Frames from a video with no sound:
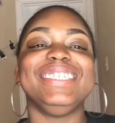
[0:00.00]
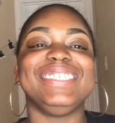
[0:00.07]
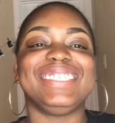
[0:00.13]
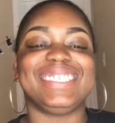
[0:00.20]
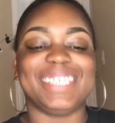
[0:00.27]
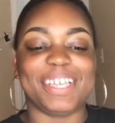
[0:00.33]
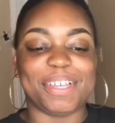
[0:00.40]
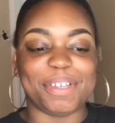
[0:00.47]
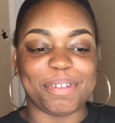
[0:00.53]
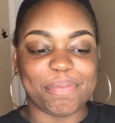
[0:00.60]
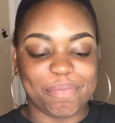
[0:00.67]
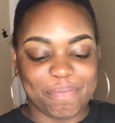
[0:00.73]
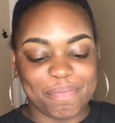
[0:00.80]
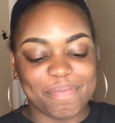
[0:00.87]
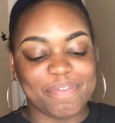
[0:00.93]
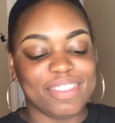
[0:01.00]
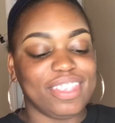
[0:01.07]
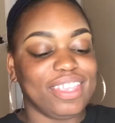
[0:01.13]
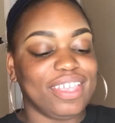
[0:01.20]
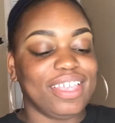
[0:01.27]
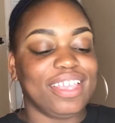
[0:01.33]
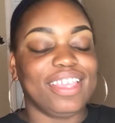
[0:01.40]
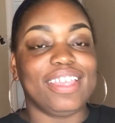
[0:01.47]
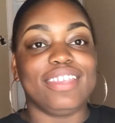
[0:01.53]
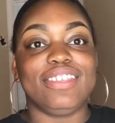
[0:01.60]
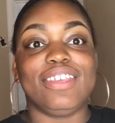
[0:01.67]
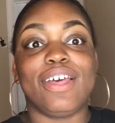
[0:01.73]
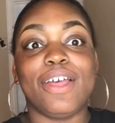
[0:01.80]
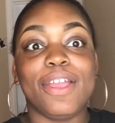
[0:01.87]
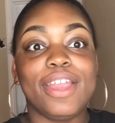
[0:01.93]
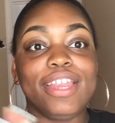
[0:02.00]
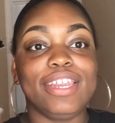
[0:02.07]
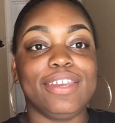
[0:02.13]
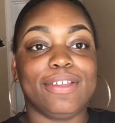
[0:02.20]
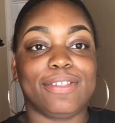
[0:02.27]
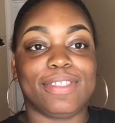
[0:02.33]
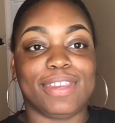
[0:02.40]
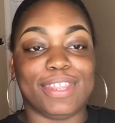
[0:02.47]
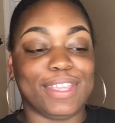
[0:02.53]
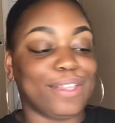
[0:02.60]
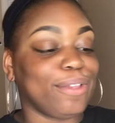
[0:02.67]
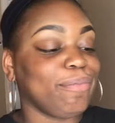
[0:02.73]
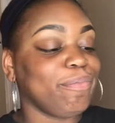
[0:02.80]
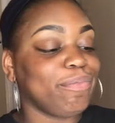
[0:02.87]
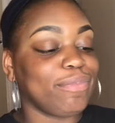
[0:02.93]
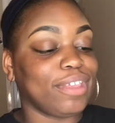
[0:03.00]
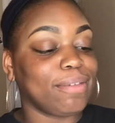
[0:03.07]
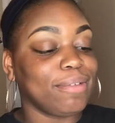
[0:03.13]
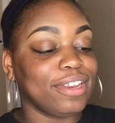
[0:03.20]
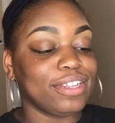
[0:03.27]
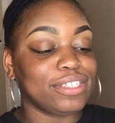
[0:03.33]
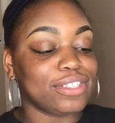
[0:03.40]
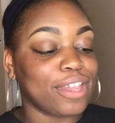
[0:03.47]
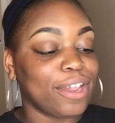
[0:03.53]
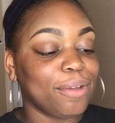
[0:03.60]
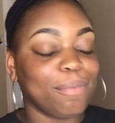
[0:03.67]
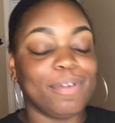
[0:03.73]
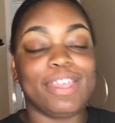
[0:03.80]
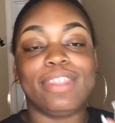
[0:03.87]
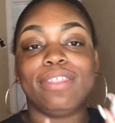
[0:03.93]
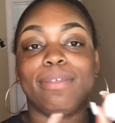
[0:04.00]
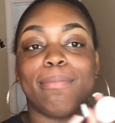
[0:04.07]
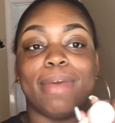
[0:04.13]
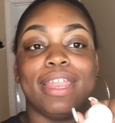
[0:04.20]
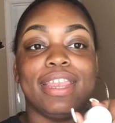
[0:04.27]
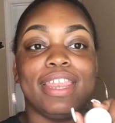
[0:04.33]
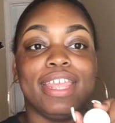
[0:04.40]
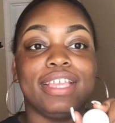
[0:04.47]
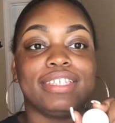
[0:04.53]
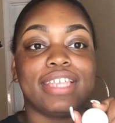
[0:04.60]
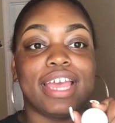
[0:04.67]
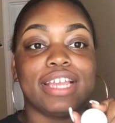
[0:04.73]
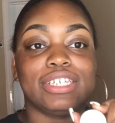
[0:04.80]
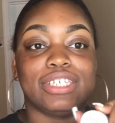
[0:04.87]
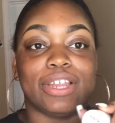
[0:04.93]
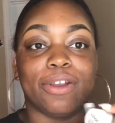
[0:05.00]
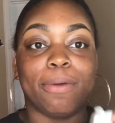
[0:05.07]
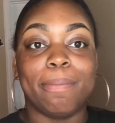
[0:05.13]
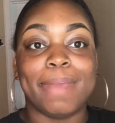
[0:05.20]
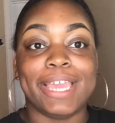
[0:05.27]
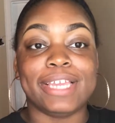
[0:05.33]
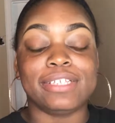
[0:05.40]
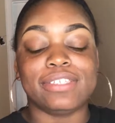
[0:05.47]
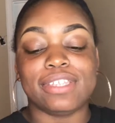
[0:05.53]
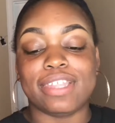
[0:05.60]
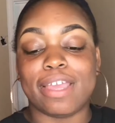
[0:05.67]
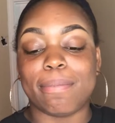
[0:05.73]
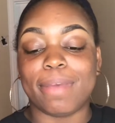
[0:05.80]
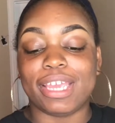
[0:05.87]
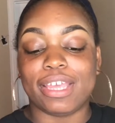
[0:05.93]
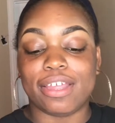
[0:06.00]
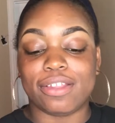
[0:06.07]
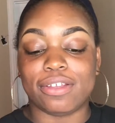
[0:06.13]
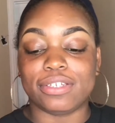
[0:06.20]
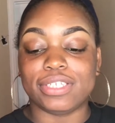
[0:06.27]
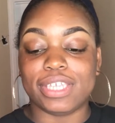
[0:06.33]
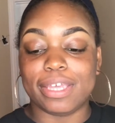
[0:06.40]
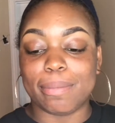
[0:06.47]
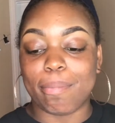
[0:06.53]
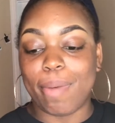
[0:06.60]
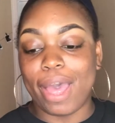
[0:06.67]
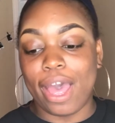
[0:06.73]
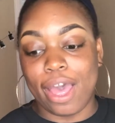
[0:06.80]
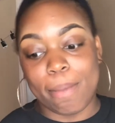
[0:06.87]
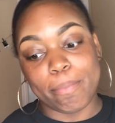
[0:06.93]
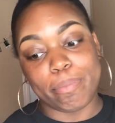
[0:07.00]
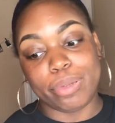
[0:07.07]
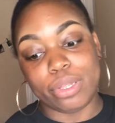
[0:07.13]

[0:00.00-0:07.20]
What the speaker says: So, y'all already know the deal. I'm gonna start with my NYX eyeshadow base so that my colors can pop.